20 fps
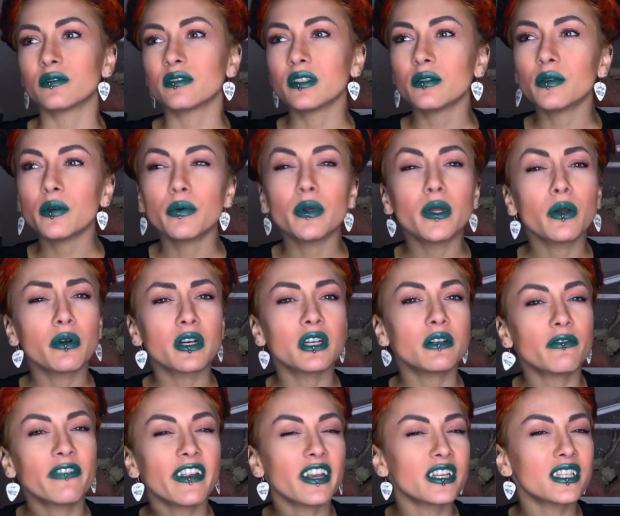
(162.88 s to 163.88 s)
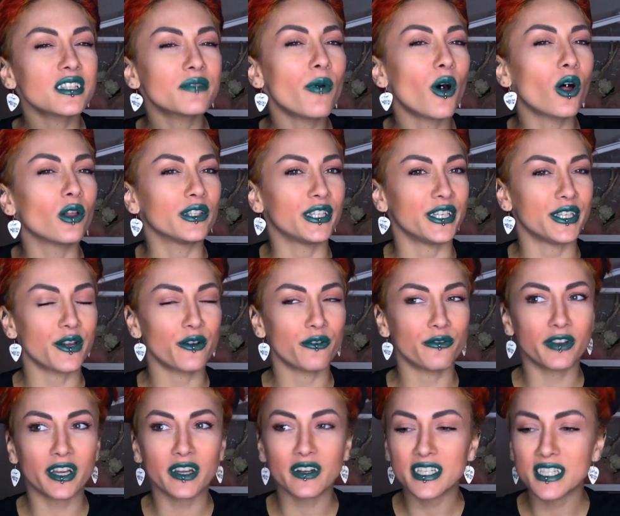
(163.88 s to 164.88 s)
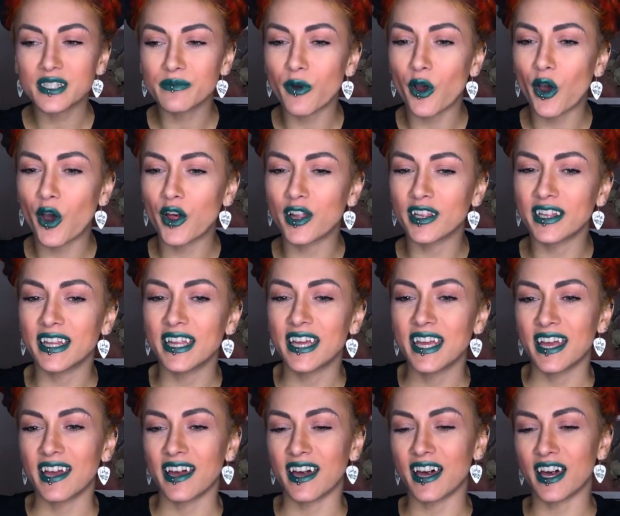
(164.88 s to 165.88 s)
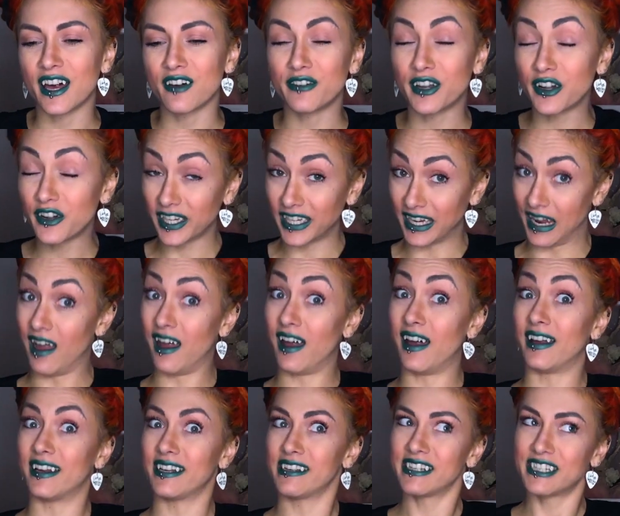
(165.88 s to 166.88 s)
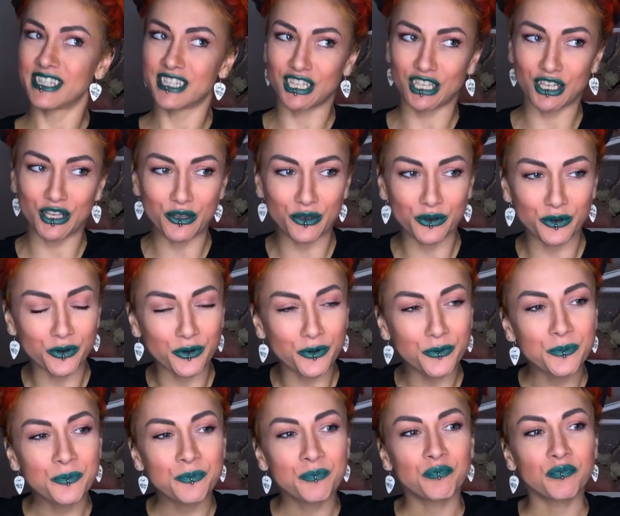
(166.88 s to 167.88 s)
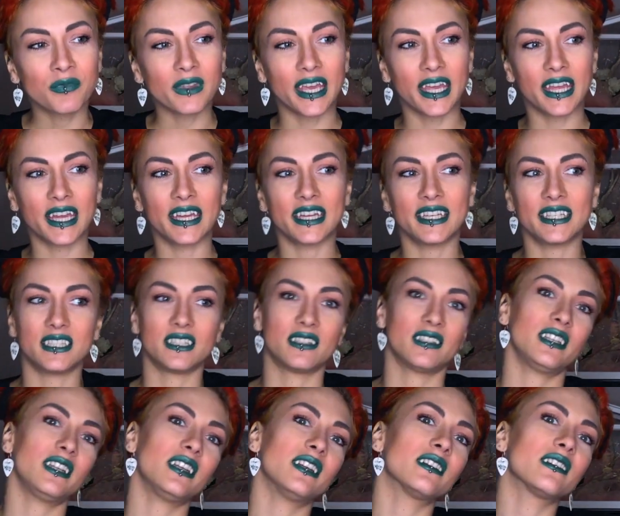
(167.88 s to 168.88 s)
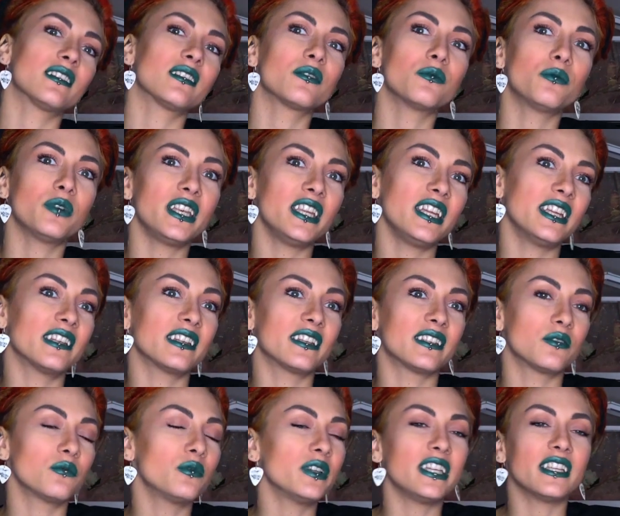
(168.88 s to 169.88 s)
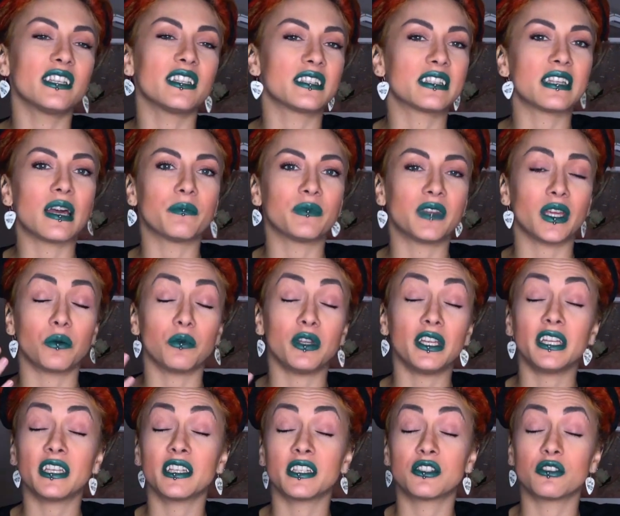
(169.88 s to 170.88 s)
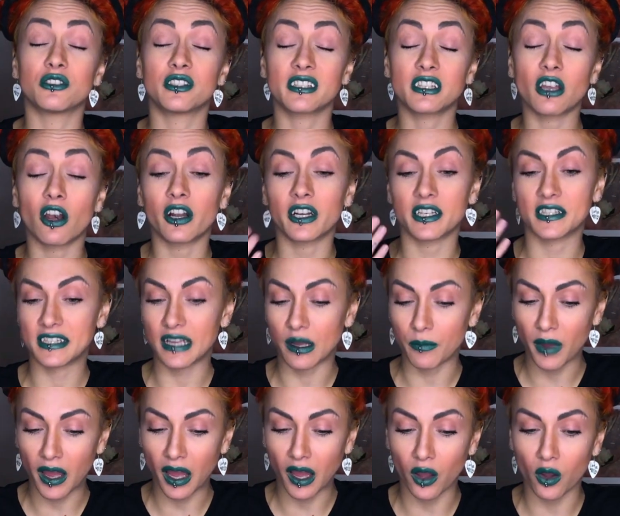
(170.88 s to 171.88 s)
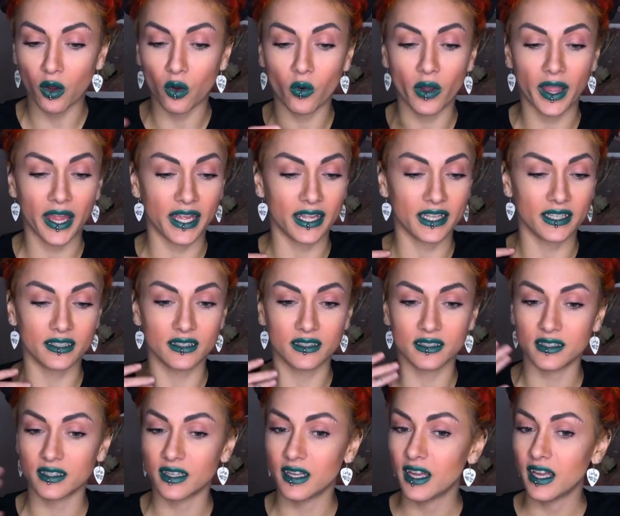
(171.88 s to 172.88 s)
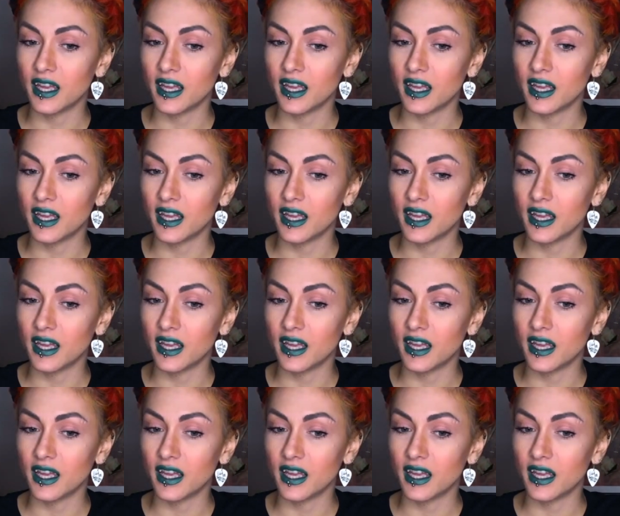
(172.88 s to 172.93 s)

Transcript: we were very small, you know, very small, uh, very young too, and we needed we needed something. We needed to start somehow and